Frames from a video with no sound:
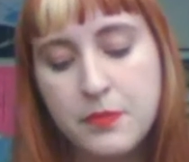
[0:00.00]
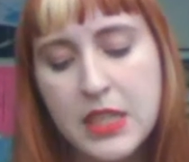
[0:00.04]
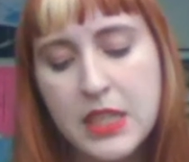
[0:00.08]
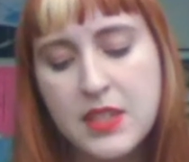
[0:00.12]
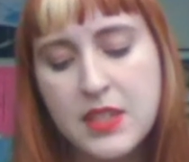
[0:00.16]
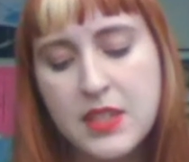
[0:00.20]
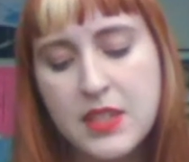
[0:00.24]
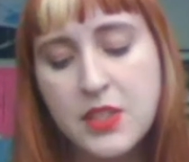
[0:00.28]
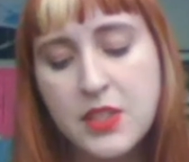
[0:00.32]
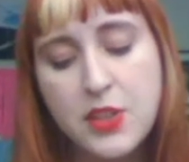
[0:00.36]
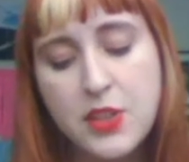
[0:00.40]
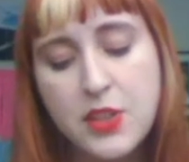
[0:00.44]

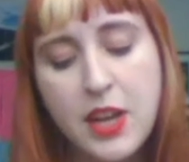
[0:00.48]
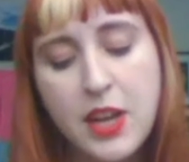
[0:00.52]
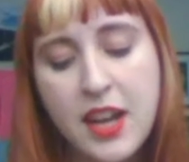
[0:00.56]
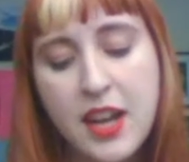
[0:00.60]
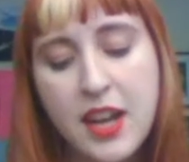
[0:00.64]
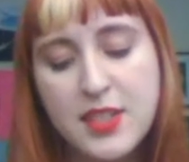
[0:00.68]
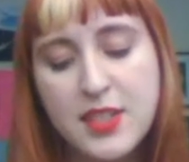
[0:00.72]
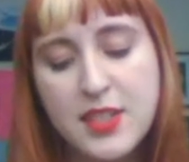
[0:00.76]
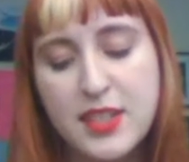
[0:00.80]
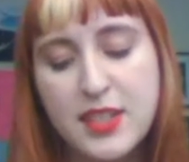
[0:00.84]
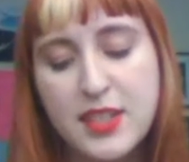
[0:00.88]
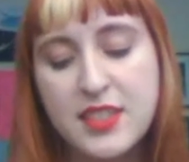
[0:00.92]
Sister
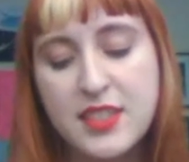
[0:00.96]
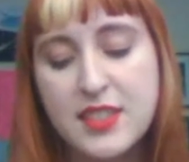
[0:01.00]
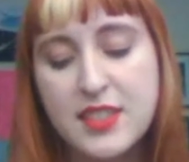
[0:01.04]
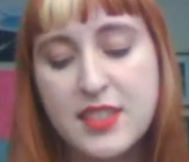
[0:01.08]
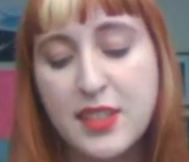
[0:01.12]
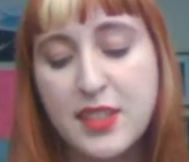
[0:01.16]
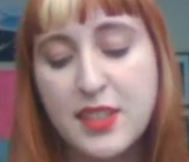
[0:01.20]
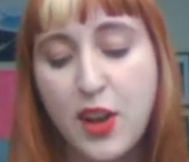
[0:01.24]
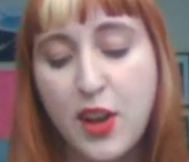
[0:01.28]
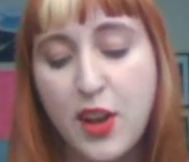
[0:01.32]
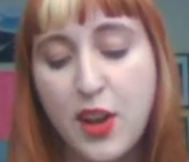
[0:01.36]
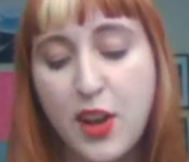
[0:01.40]
Constance
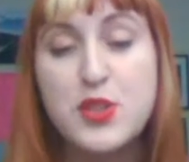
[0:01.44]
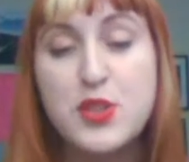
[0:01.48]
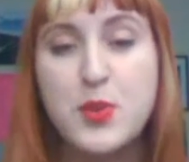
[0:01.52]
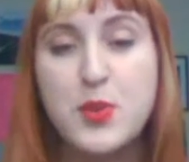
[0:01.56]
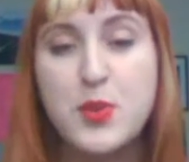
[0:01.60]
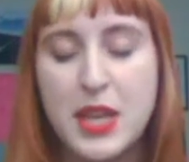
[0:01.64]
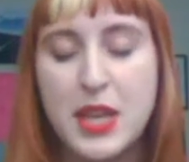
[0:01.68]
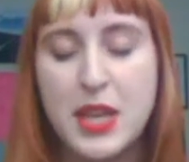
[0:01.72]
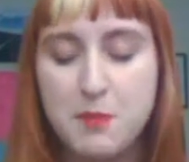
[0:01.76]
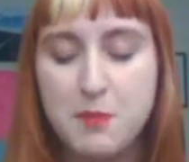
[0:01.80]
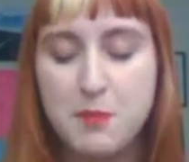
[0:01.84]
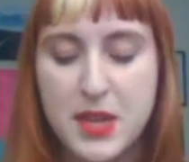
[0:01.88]
called you
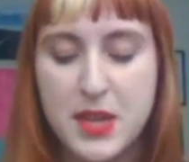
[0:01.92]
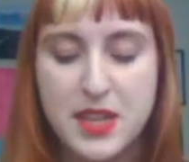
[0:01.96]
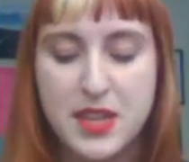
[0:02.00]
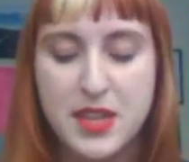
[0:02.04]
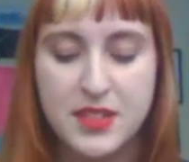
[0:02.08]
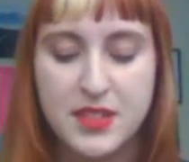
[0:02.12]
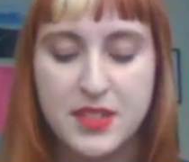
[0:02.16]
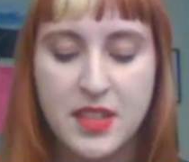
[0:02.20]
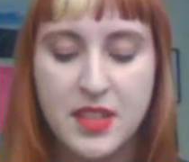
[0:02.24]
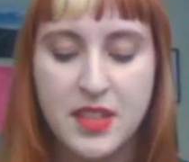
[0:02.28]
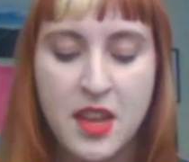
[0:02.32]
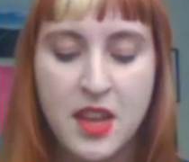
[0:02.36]

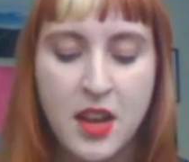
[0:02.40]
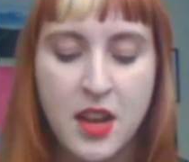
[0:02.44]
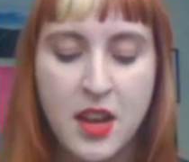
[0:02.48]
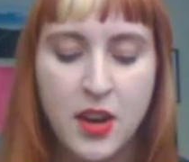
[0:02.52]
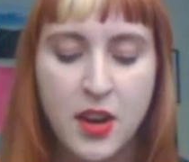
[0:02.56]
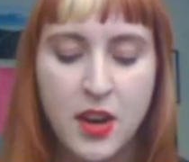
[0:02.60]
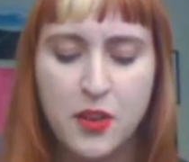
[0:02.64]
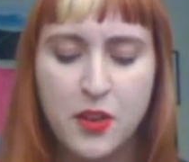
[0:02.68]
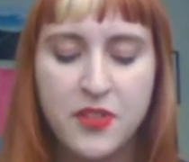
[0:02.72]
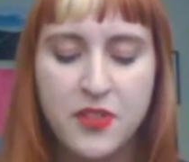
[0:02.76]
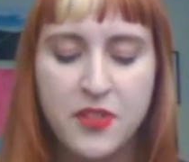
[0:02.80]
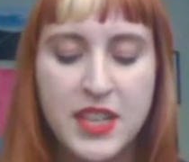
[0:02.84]
hippies,
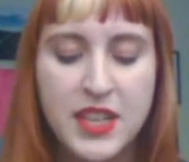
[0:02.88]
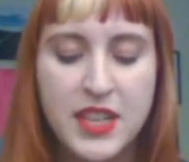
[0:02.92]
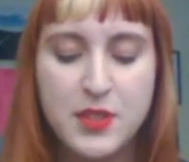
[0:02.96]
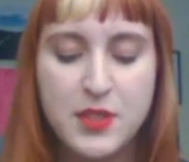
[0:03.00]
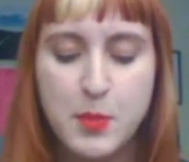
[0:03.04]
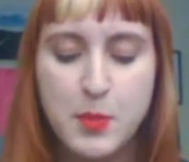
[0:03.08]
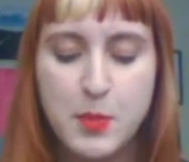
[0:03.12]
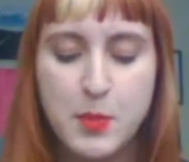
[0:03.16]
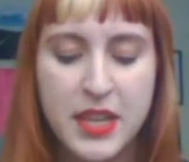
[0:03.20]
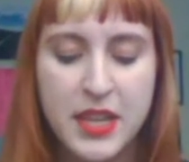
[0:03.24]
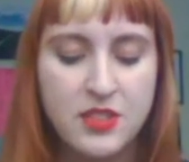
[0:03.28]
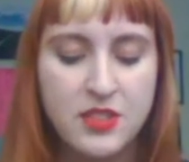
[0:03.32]
her face
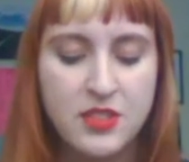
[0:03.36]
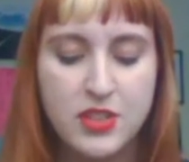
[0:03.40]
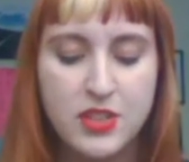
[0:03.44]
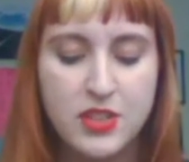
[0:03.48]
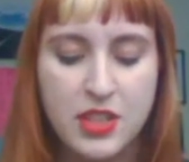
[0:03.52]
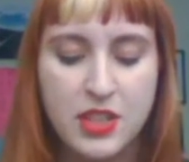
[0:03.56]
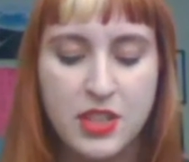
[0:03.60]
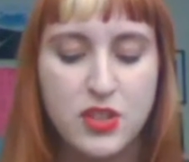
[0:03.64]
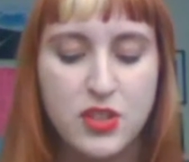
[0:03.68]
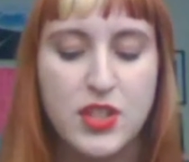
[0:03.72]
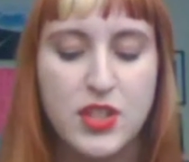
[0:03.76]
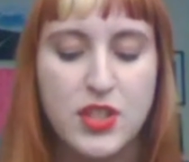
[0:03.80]
pinched
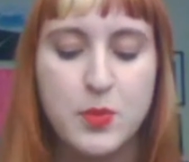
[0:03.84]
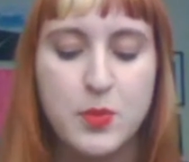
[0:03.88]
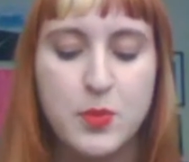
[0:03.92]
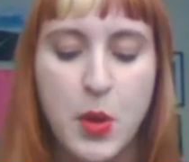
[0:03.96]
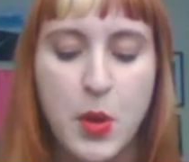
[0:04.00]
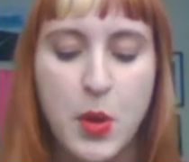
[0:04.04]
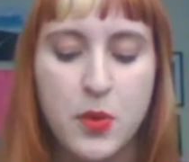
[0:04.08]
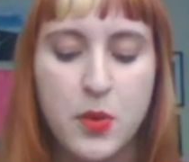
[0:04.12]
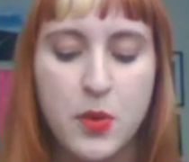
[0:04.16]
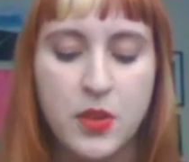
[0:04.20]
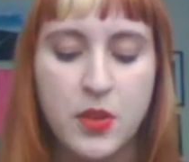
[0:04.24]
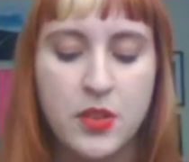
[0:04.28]
as she
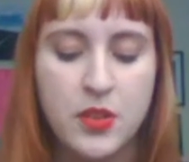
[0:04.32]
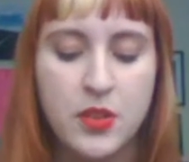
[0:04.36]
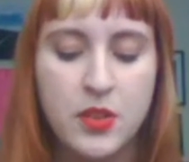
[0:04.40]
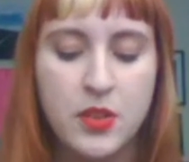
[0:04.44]
spoke.